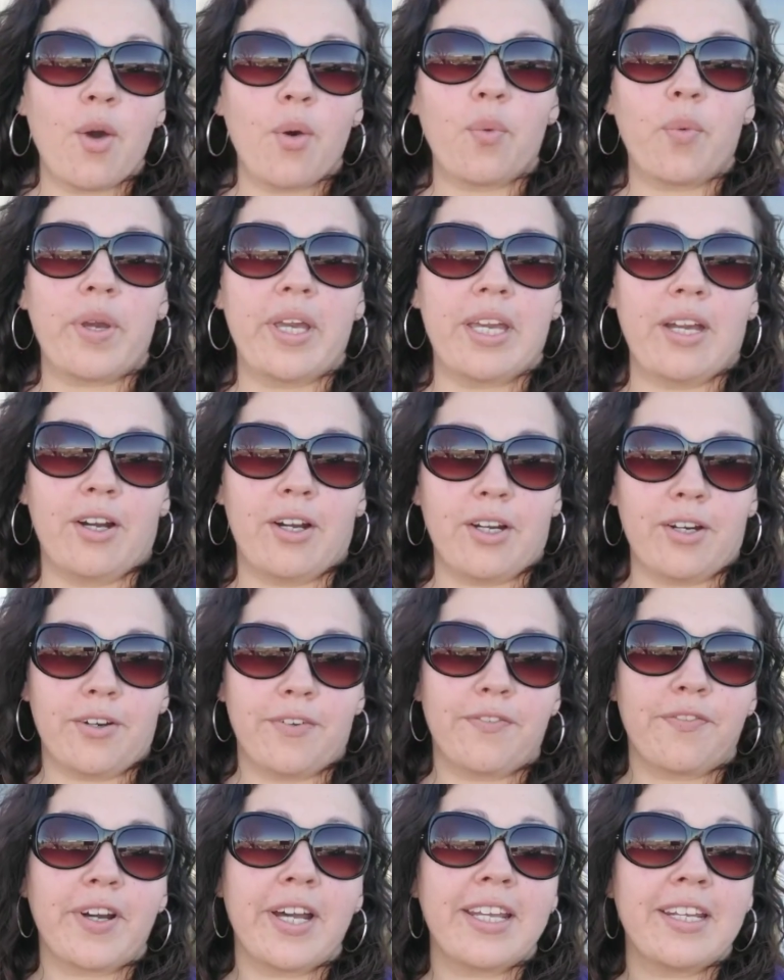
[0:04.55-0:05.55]
We are
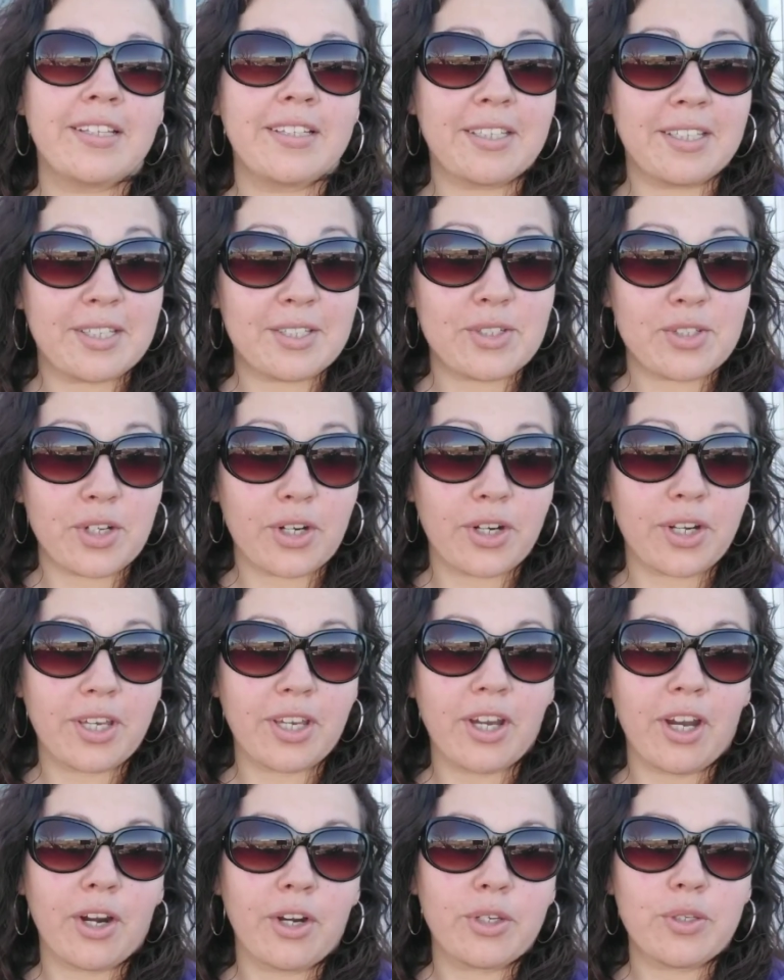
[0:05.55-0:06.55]
finally
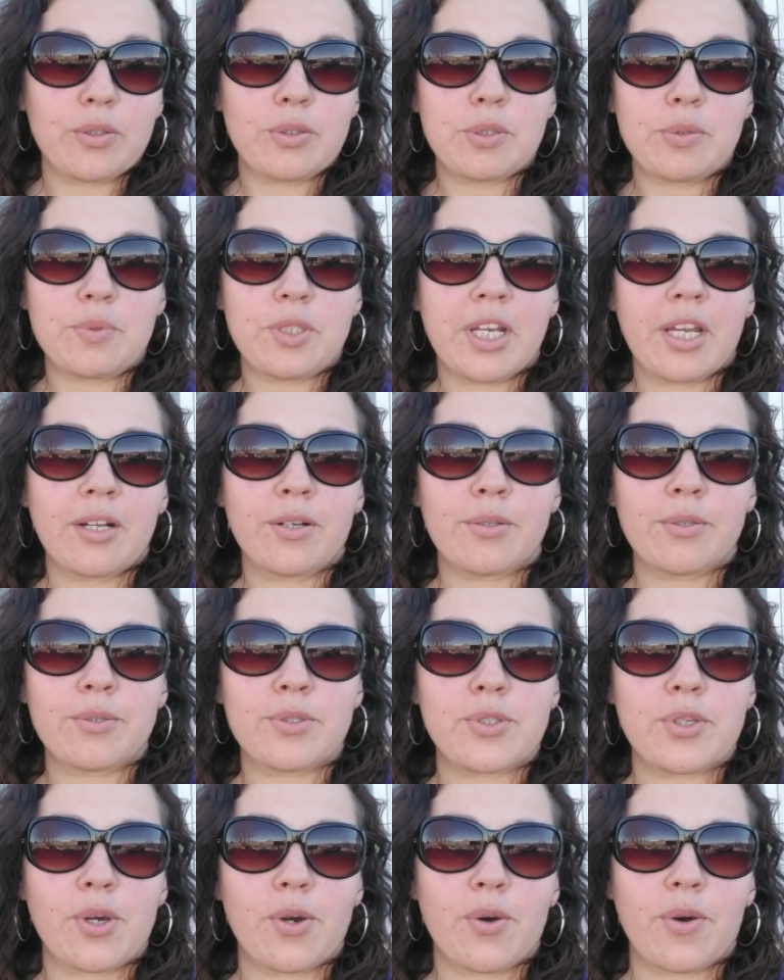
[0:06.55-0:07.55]
starting our YouTube channel,
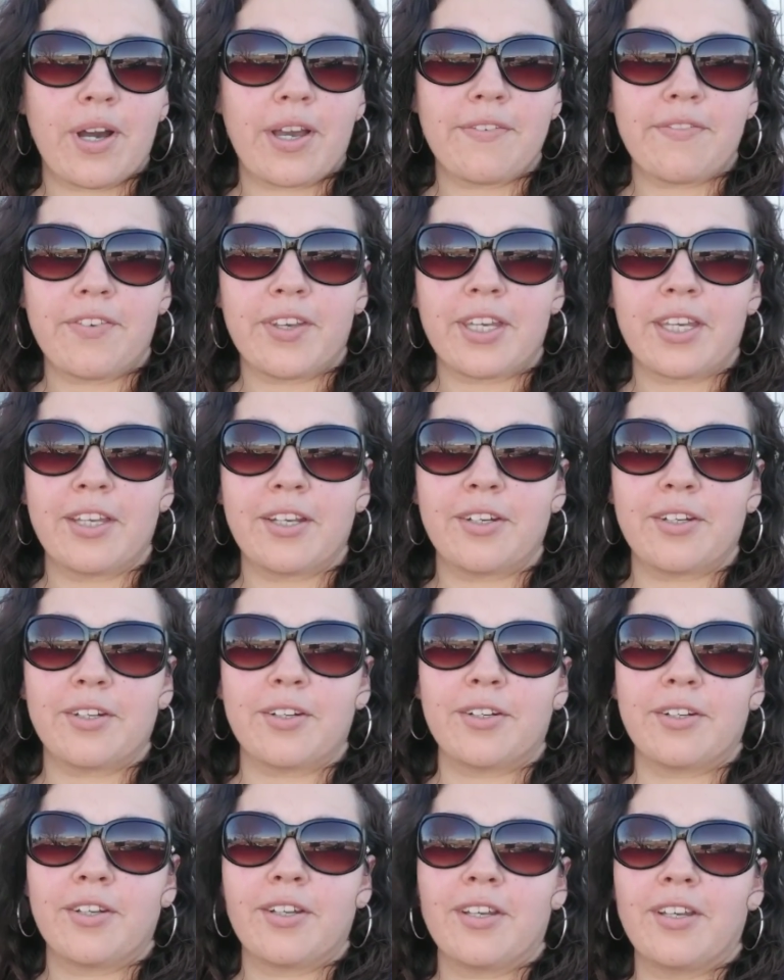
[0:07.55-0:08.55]
so I
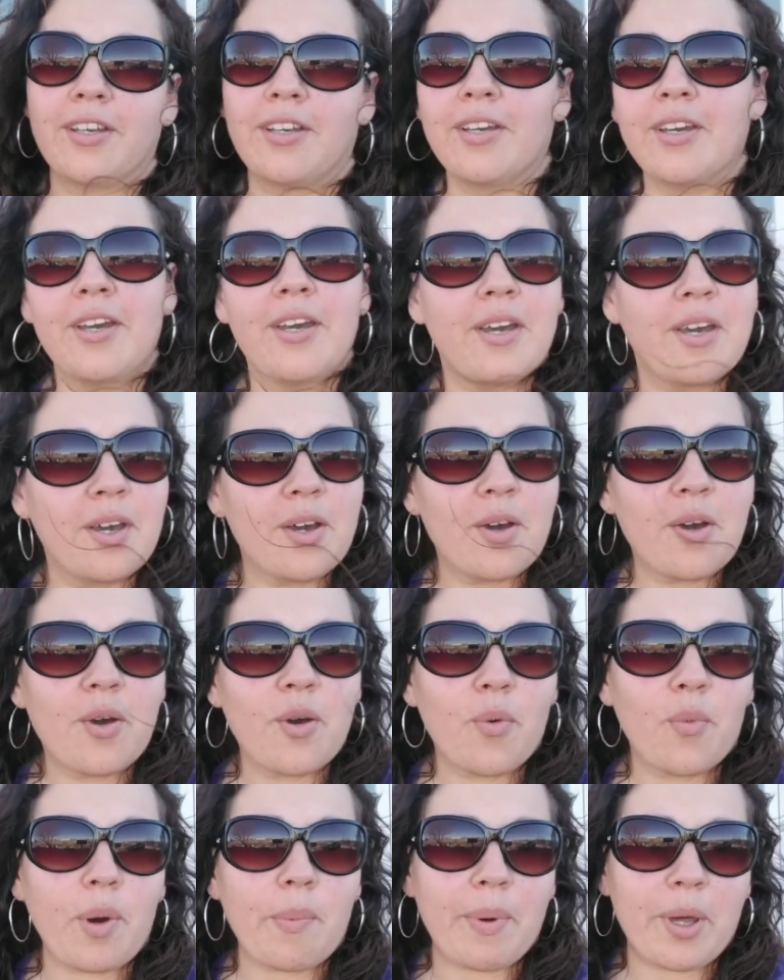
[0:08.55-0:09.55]
figured
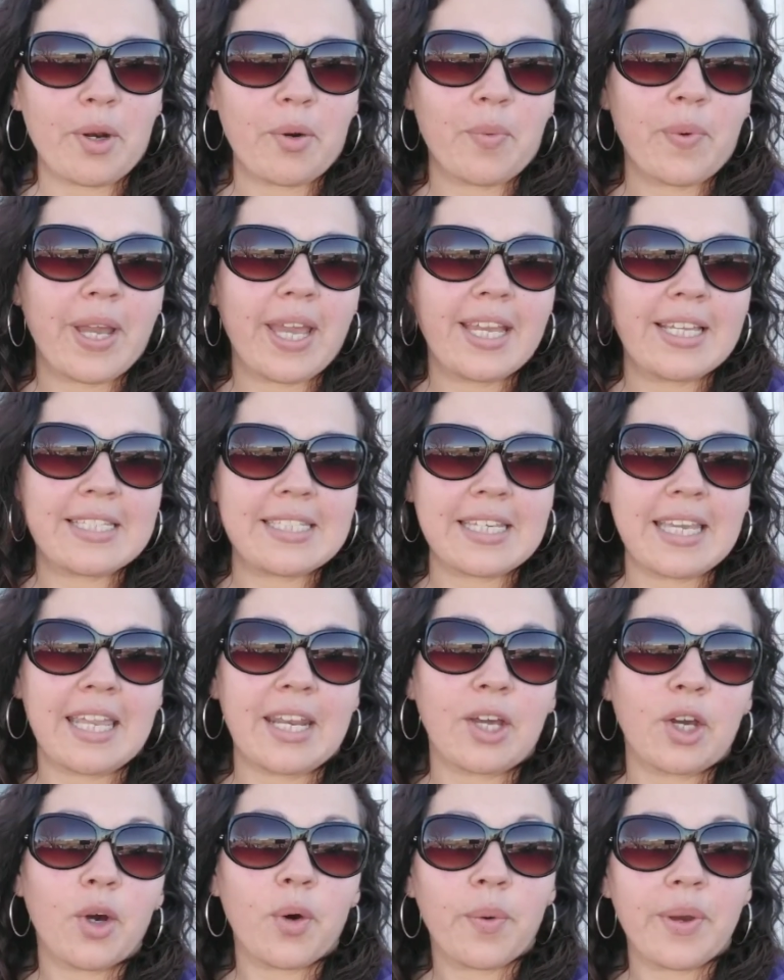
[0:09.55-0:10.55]
what better way to get it
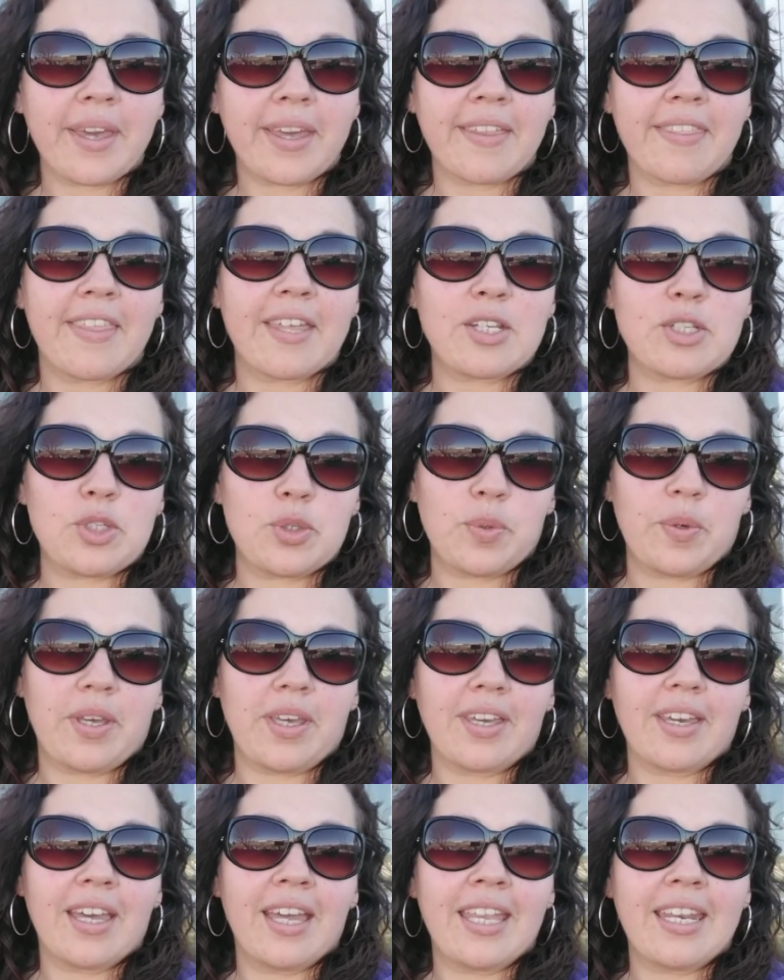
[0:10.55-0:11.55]
going than
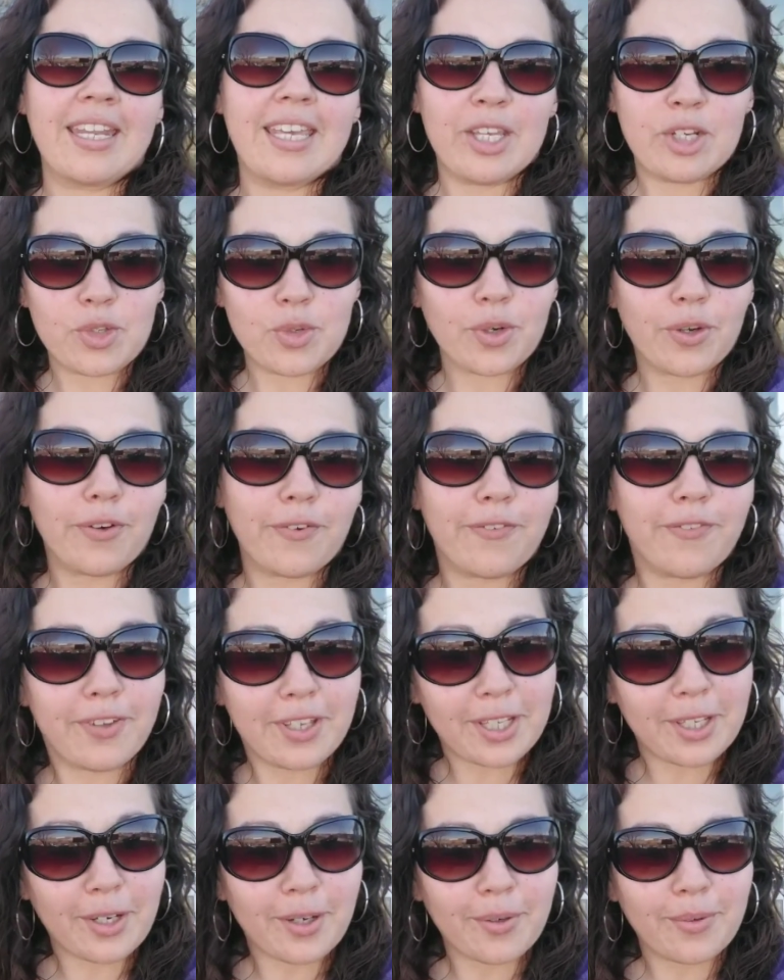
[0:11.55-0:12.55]
doing an intro
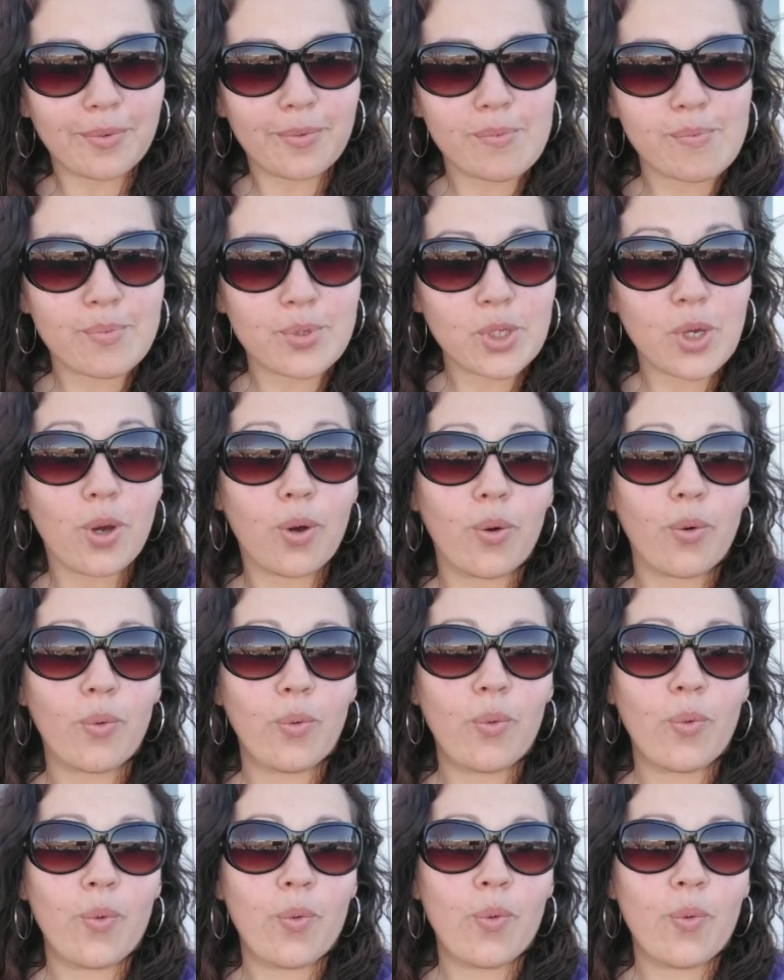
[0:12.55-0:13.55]
video. So,
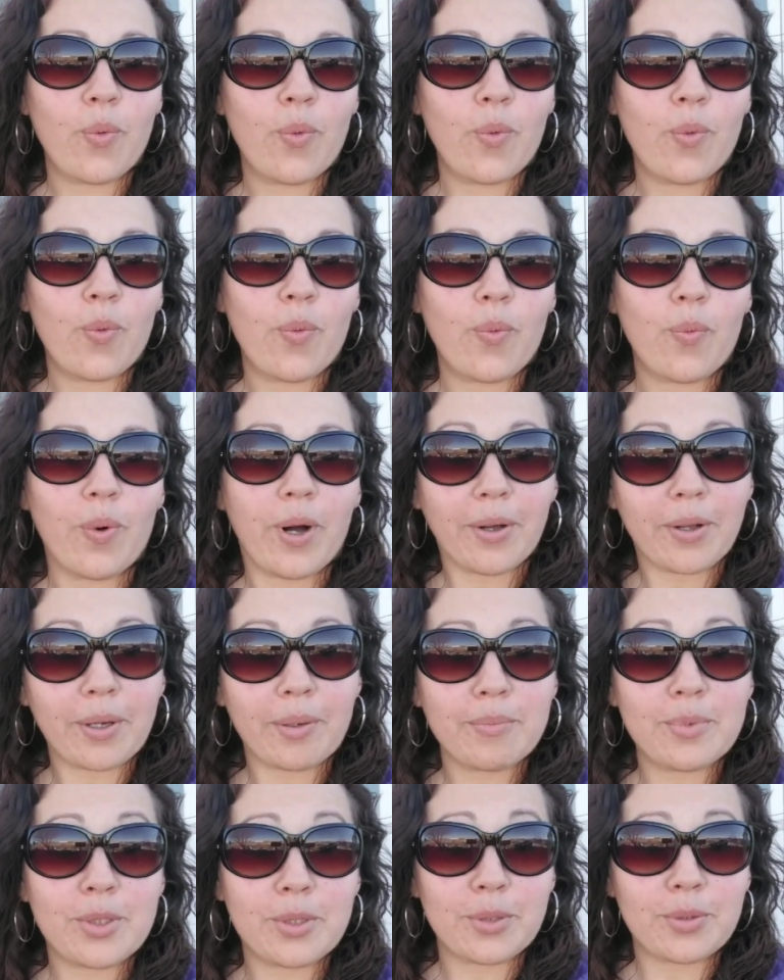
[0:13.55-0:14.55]

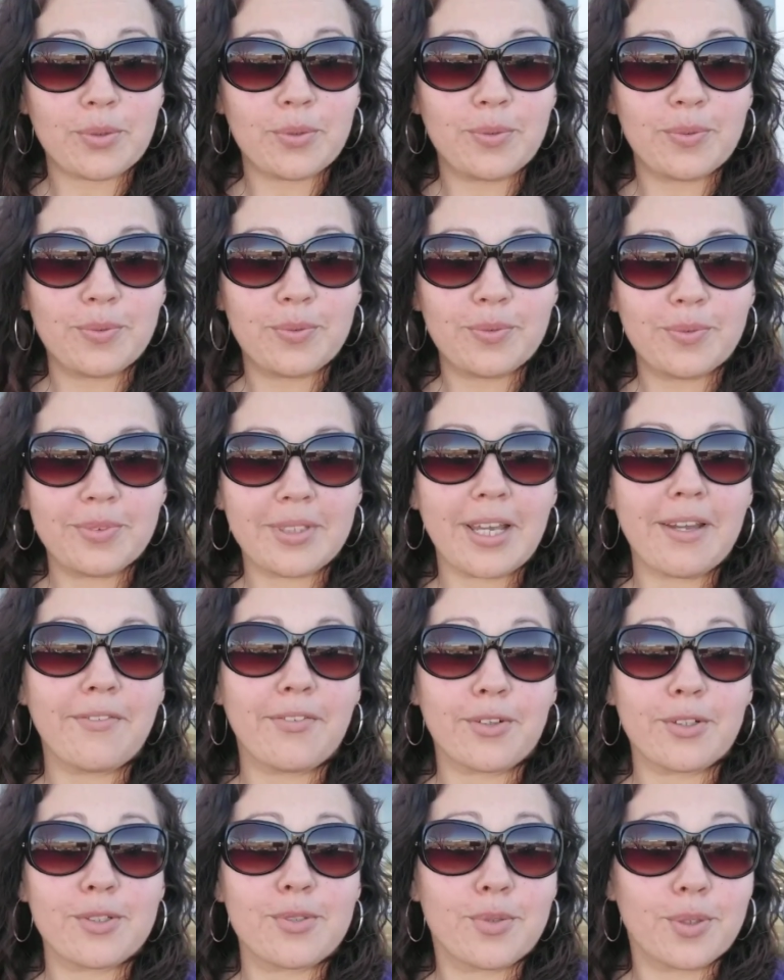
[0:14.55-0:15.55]
welcome to
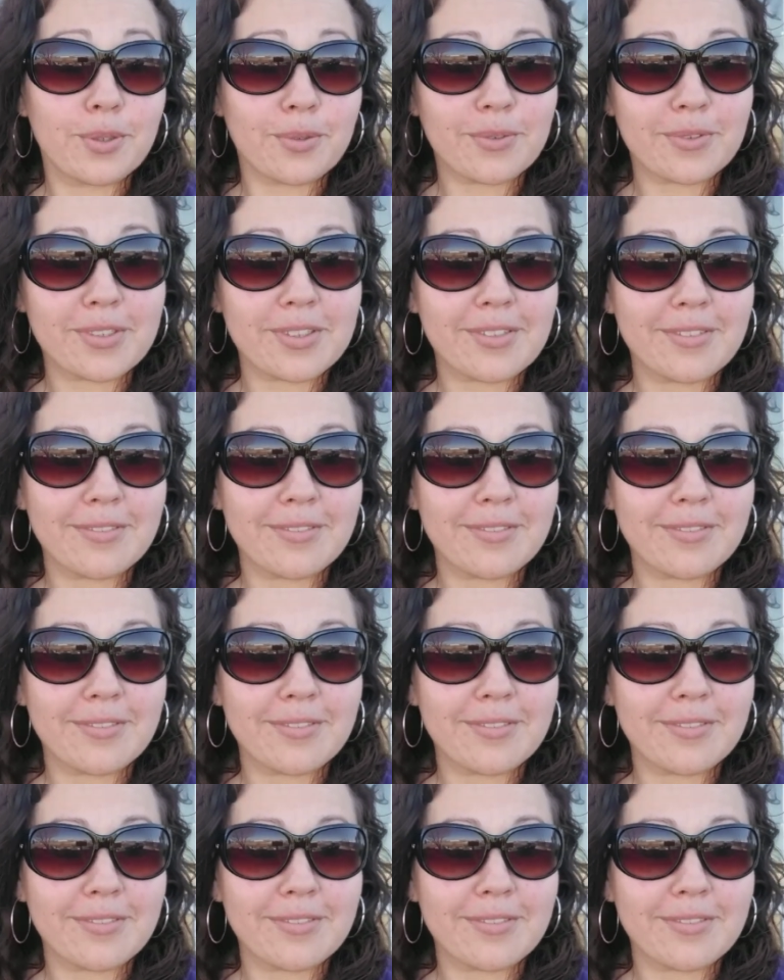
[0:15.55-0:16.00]
Diverse Roots.